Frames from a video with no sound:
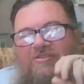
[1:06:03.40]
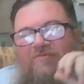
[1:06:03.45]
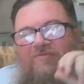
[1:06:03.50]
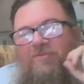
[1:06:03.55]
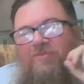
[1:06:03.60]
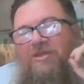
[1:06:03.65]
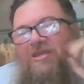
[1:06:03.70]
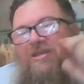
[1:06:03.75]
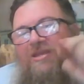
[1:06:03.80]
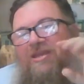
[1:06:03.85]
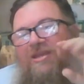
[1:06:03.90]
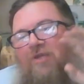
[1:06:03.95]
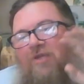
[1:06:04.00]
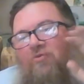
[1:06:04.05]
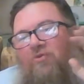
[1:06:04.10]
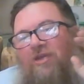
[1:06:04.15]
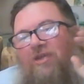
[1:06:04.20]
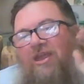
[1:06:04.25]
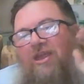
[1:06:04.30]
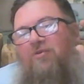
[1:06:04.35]
of being a
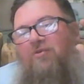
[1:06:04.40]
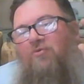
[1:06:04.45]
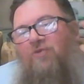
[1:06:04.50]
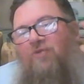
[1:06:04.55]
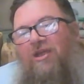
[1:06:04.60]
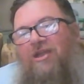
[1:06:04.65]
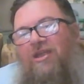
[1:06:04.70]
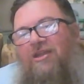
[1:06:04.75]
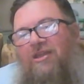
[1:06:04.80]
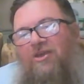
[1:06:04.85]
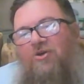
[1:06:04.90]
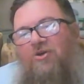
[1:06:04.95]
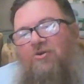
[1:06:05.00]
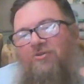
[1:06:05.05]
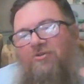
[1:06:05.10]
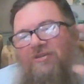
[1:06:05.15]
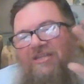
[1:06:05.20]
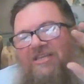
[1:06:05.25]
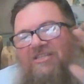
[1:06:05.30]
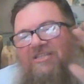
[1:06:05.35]
radio
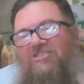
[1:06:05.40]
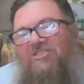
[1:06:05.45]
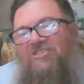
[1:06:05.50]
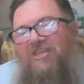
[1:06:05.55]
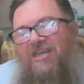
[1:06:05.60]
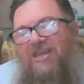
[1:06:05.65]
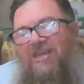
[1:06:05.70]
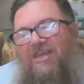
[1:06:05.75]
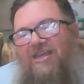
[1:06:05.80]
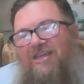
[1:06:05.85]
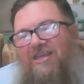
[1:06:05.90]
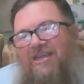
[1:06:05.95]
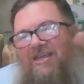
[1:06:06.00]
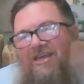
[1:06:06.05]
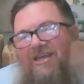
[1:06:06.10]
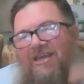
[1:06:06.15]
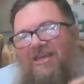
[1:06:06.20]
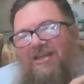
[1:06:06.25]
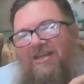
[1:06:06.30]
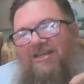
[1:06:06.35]
DJ,
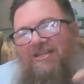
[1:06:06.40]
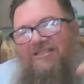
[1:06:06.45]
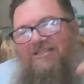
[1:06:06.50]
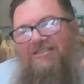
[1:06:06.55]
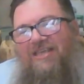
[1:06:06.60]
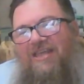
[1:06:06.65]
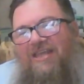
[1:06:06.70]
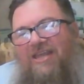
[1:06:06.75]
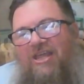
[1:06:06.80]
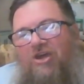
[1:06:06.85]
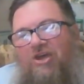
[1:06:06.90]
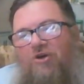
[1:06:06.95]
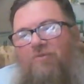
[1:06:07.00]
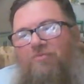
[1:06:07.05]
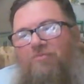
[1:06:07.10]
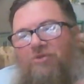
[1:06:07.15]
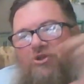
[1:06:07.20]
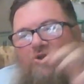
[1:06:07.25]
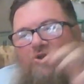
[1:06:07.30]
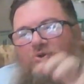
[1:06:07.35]
does that help
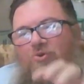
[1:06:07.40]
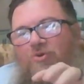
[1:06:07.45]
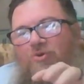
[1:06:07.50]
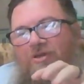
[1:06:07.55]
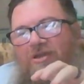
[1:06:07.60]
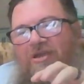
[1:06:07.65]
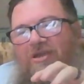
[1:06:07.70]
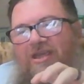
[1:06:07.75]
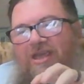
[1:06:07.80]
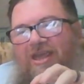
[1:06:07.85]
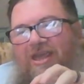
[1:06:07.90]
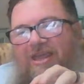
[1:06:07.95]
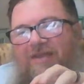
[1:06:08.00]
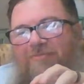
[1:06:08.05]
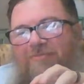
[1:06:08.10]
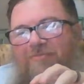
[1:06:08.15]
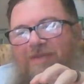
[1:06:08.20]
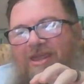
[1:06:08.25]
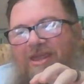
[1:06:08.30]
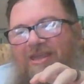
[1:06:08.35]
you
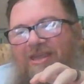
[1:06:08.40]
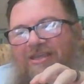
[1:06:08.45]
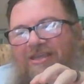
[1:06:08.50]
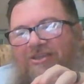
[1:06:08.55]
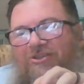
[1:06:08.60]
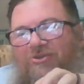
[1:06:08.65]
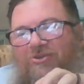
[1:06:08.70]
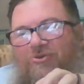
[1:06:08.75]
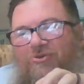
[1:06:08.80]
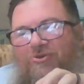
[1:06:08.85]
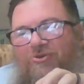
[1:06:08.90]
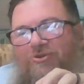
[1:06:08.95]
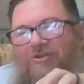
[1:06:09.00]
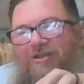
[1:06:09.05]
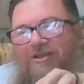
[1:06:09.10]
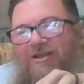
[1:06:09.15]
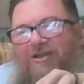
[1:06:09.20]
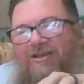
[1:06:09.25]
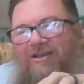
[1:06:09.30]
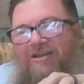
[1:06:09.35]
in making
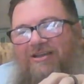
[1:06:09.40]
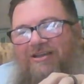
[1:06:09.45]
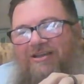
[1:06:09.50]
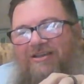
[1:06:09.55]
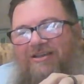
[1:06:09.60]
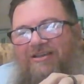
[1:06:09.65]
your